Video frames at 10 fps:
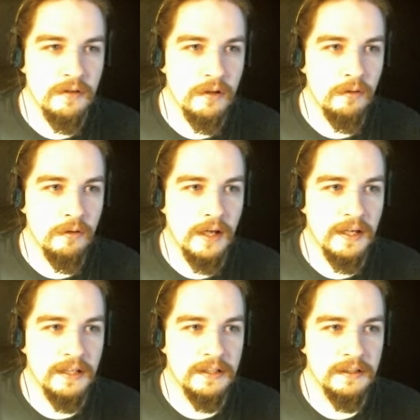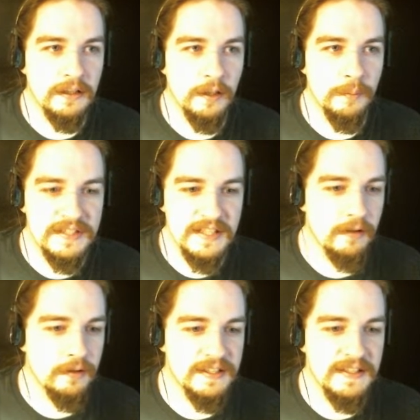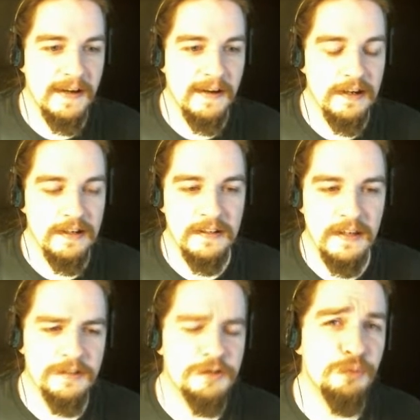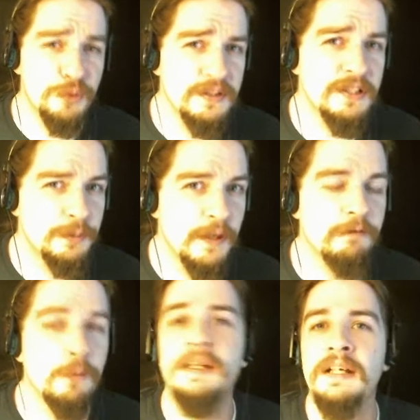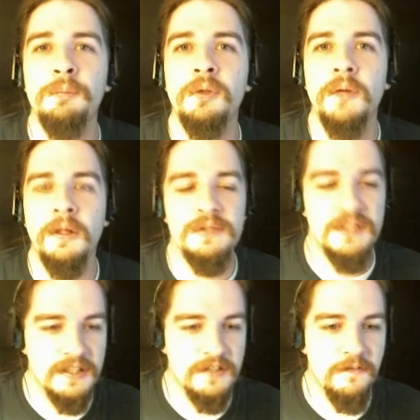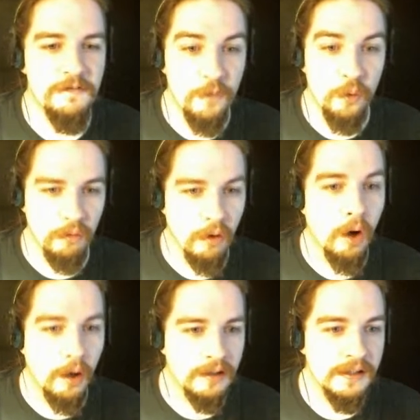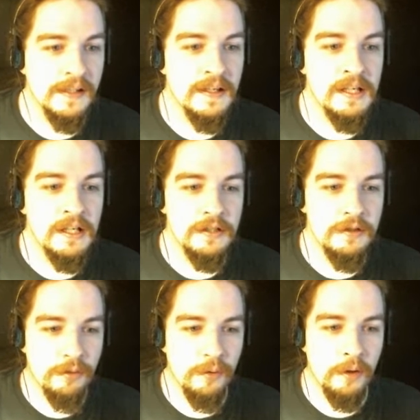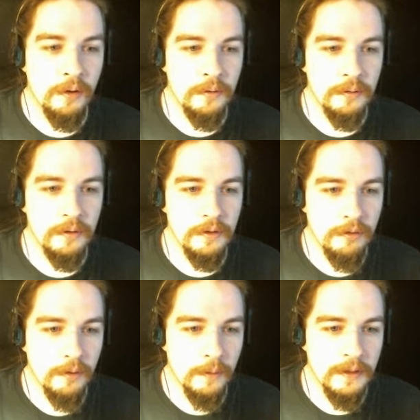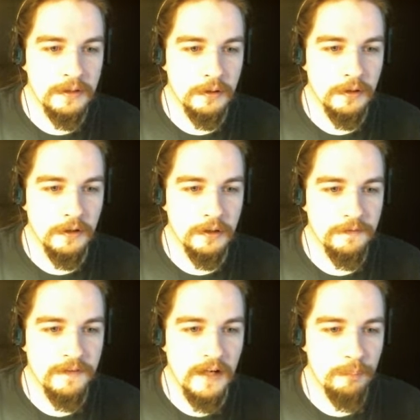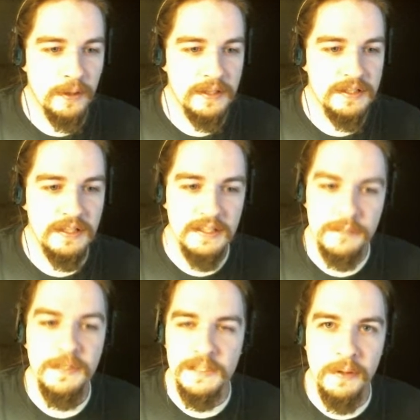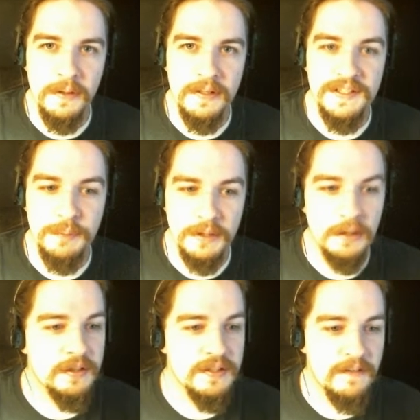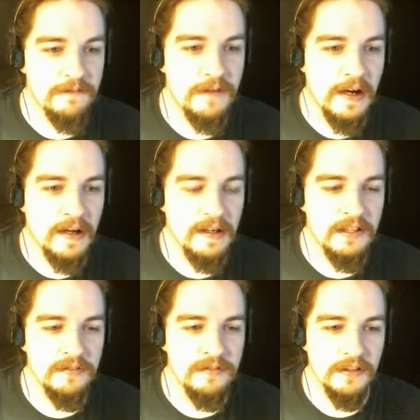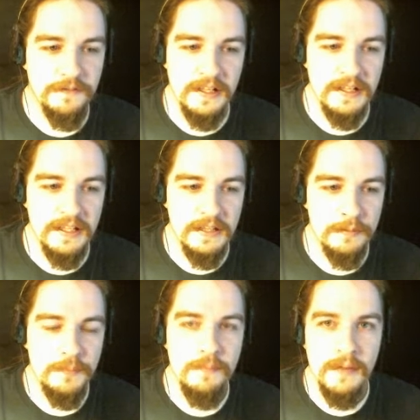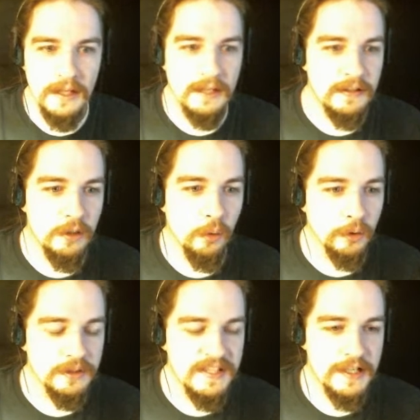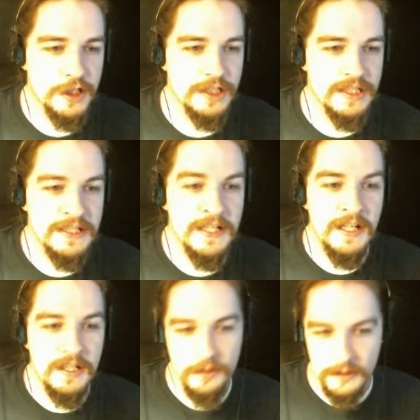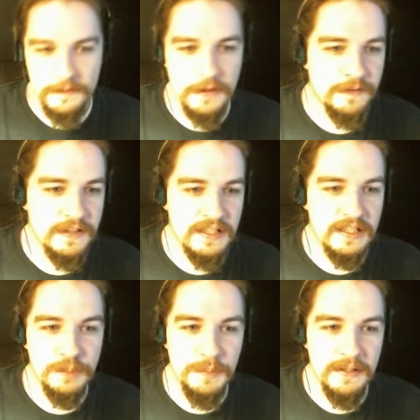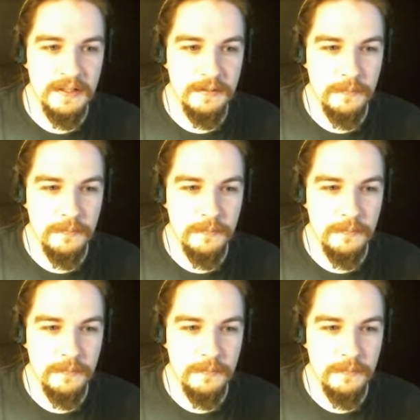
little like Sailor's Guide in that it's really great for meeting prerequisites for law. You throw in your 5 points and you get some nice bonuses, but you also get 5 affinity in the order section. So it gives you physique and spirit,